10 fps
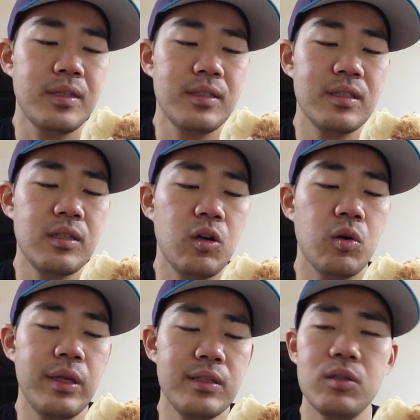
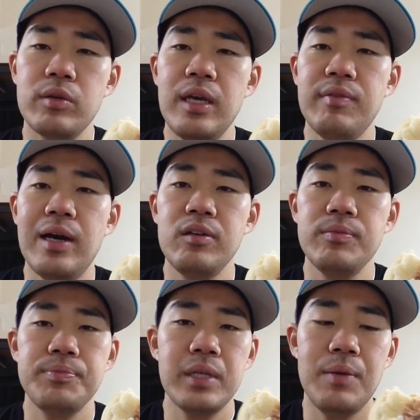It's an okay value.
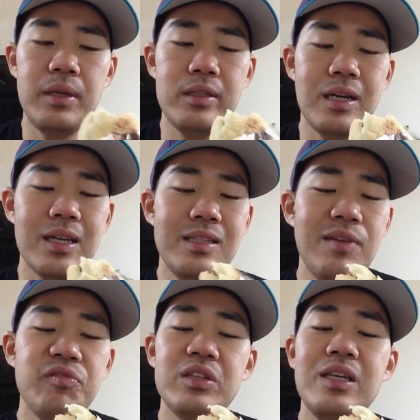I mean, I could
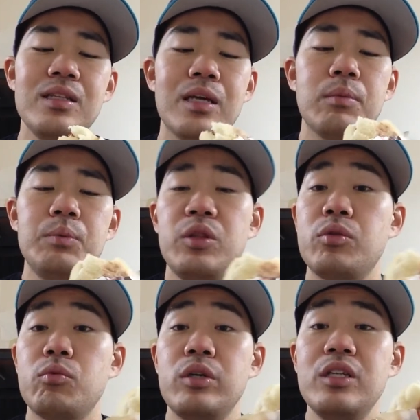definitely eat like maybe
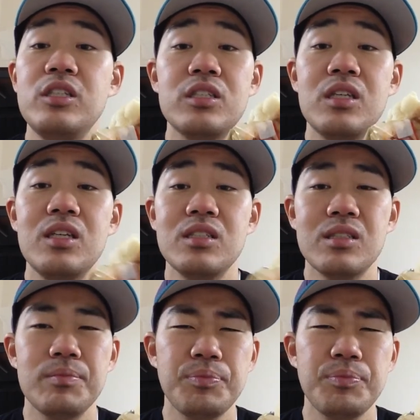three of these things,